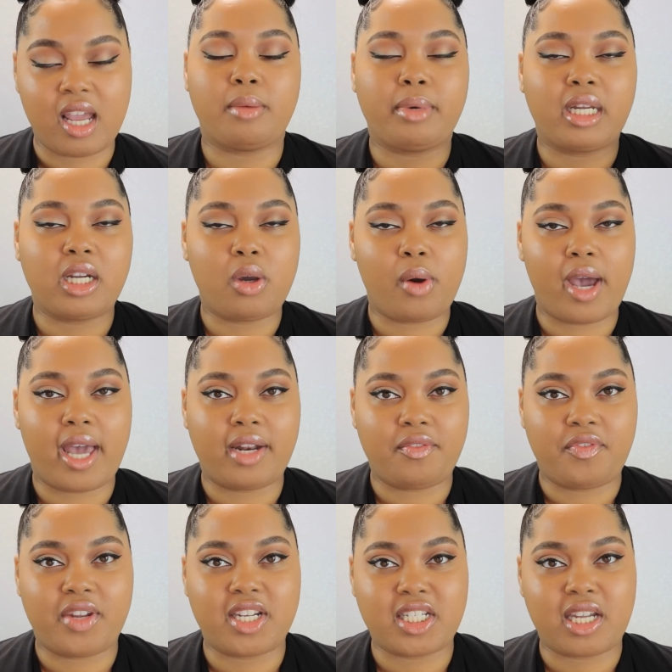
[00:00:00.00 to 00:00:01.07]
So I'm going to go ahead and
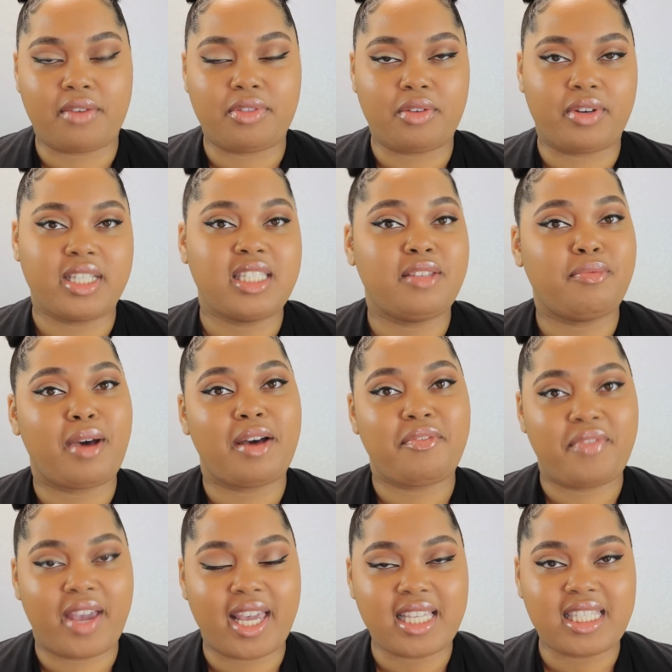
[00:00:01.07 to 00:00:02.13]
finish off the rest of my
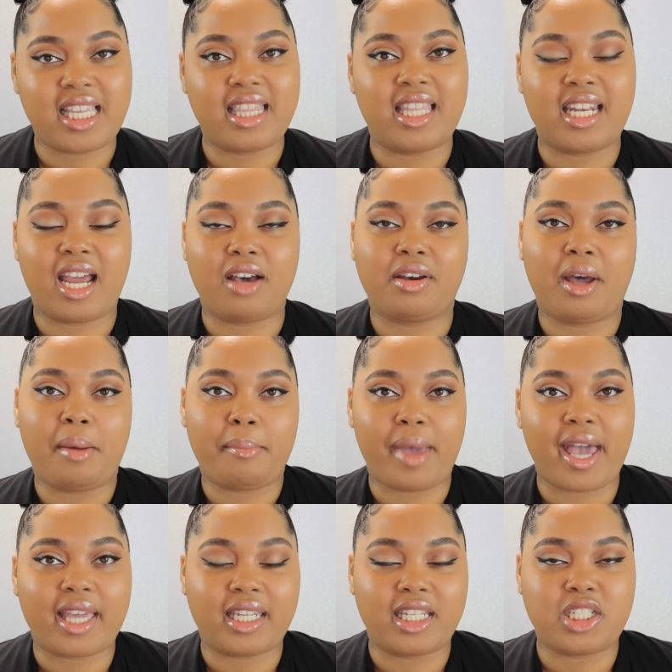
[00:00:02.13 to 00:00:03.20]
face and then I'll come
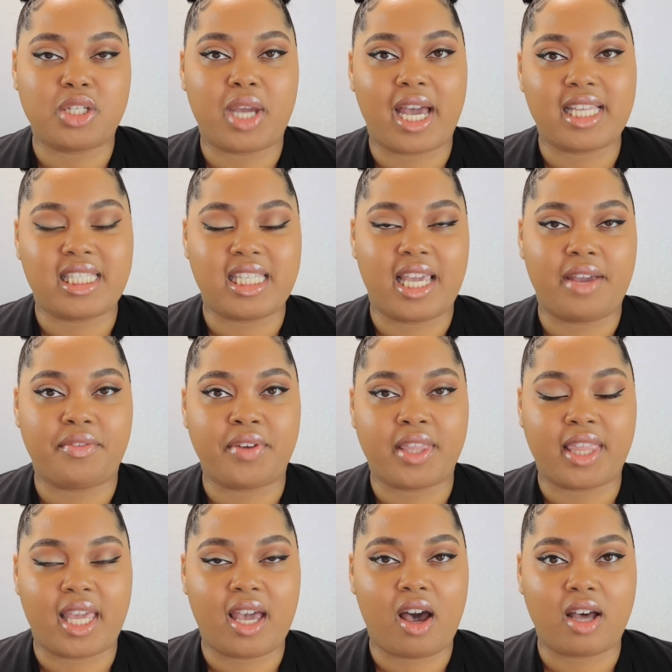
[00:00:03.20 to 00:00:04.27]
back and let you guys see
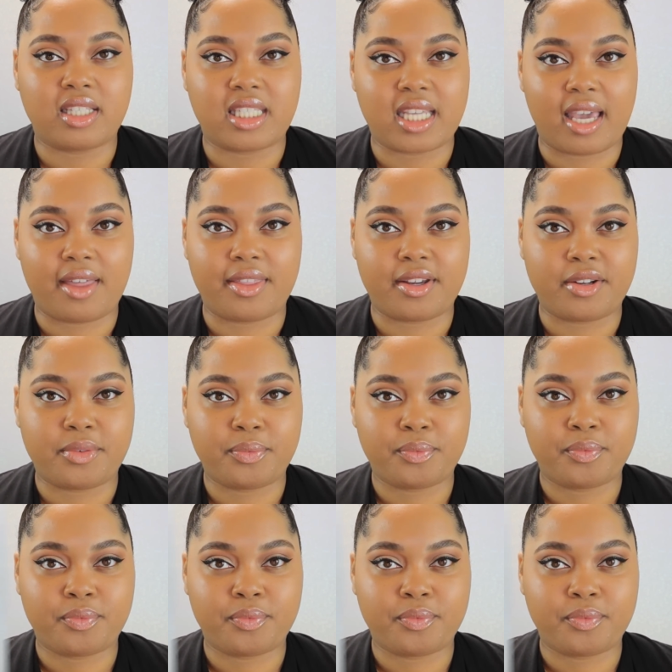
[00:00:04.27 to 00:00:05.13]
everything all together.